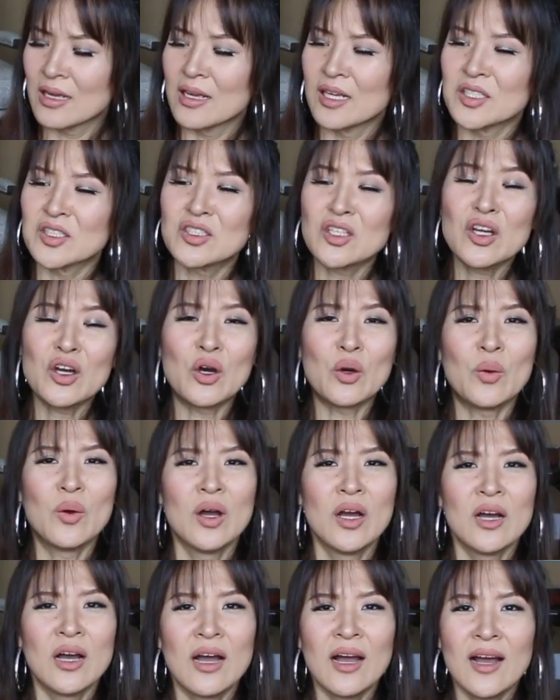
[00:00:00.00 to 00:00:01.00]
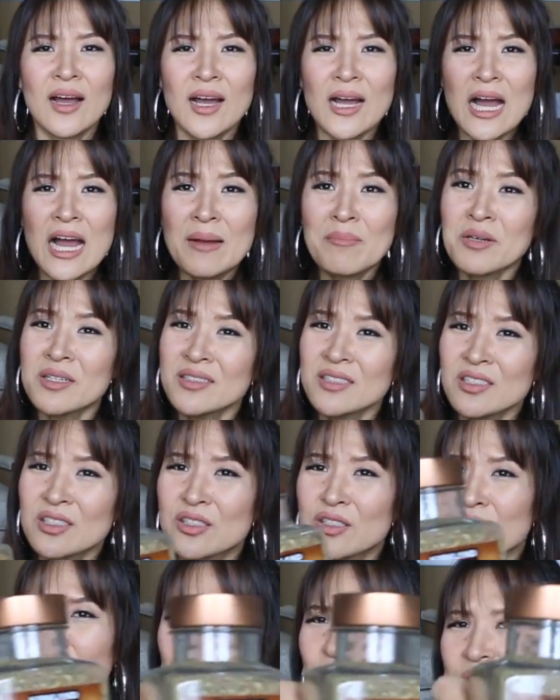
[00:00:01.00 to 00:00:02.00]
So, I'm just
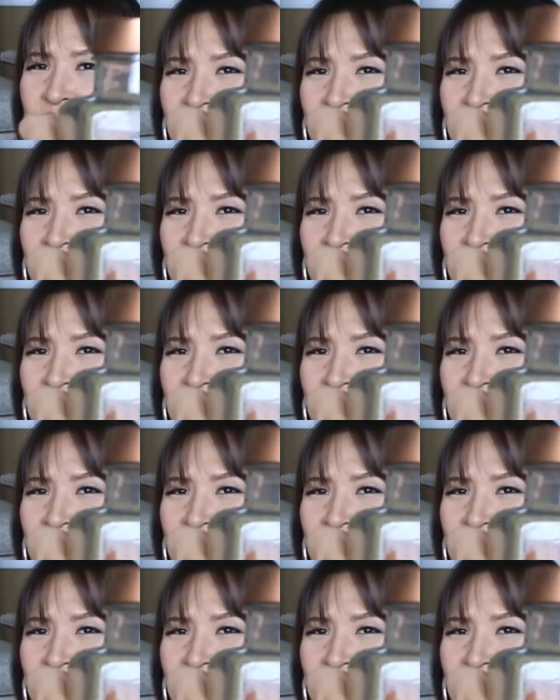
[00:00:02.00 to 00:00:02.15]
gonna use